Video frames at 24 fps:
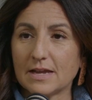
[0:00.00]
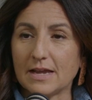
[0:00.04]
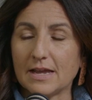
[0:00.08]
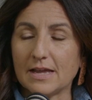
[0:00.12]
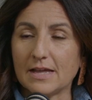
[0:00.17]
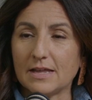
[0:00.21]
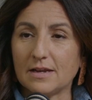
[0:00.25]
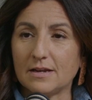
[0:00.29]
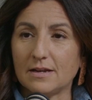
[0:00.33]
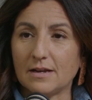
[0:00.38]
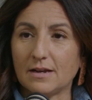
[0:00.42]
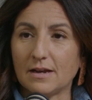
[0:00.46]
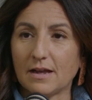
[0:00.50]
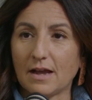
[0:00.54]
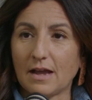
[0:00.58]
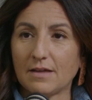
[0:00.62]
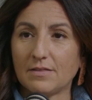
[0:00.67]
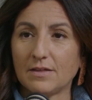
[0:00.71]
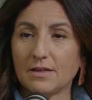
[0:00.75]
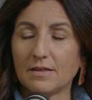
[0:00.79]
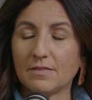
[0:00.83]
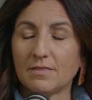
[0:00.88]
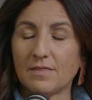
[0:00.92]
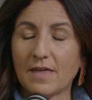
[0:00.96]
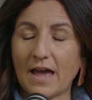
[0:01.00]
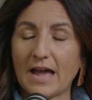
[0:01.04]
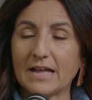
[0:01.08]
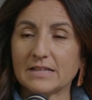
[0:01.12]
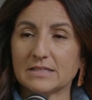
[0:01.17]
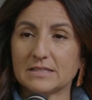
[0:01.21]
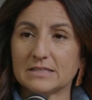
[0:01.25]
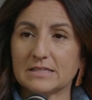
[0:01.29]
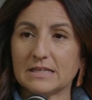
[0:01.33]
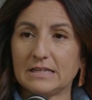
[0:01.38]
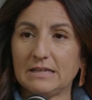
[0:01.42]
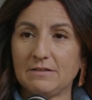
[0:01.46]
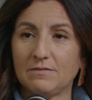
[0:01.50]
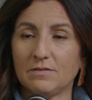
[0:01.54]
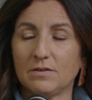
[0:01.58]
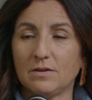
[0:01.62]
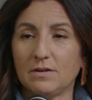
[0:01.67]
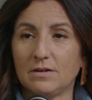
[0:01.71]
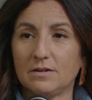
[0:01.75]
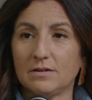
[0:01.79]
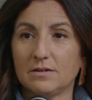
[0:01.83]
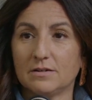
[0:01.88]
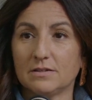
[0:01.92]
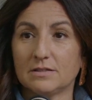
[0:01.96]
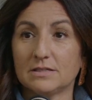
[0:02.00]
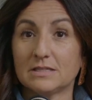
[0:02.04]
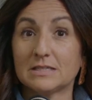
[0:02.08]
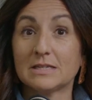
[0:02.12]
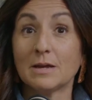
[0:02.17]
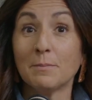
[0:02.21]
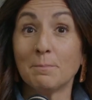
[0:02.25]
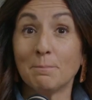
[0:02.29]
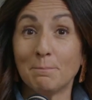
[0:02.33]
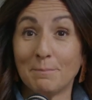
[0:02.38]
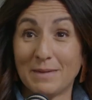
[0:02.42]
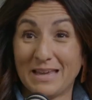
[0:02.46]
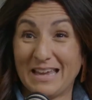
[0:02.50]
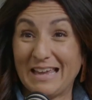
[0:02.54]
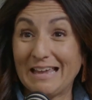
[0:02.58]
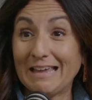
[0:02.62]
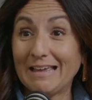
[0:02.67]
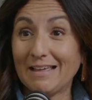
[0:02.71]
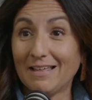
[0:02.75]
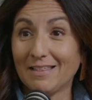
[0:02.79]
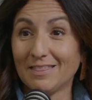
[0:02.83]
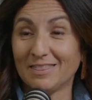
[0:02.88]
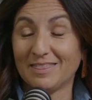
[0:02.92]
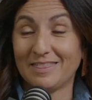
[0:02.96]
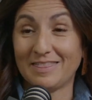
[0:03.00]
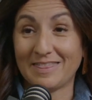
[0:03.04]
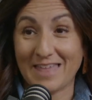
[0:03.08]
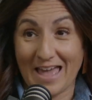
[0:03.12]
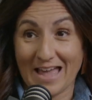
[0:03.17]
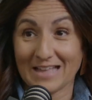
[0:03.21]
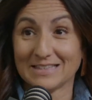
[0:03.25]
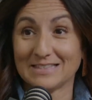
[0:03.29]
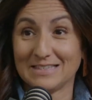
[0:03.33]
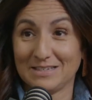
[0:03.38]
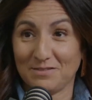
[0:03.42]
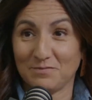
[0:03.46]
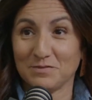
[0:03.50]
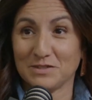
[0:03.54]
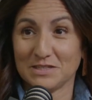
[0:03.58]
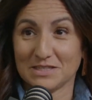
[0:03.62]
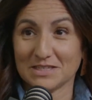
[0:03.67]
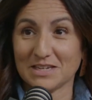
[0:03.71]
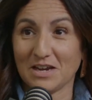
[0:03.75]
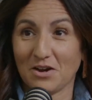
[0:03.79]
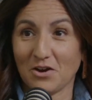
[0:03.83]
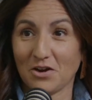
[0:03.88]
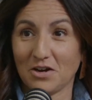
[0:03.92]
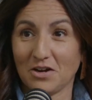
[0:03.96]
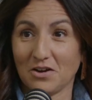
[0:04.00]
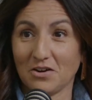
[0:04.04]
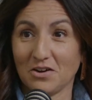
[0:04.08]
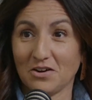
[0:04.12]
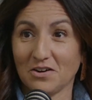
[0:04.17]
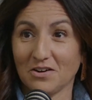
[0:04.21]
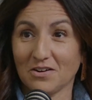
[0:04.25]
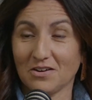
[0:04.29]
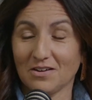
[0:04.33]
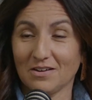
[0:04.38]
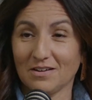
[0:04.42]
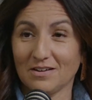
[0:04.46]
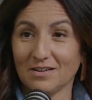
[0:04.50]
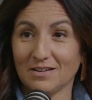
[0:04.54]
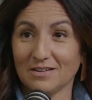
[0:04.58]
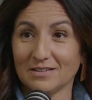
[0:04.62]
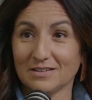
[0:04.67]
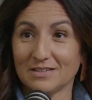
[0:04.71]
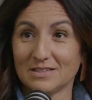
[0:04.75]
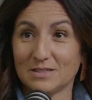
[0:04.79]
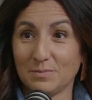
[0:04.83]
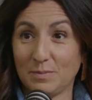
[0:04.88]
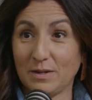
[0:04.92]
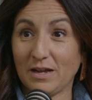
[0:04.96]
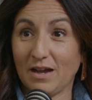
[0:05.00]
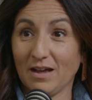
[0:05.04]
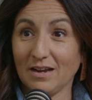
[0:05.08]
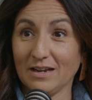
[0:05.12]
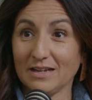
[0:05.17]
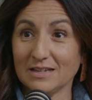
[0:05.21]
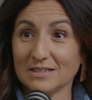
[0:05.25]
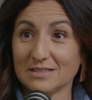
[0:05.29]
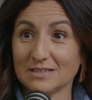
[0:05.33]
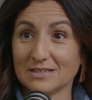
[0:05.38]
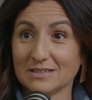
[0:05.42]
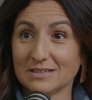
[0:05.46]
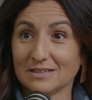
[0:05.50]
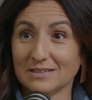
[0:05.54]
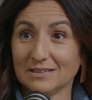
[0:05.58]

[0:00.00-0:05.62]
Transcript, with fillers: and I think that's even to me, that's even scarier. Yeah. Yeah. To be honest.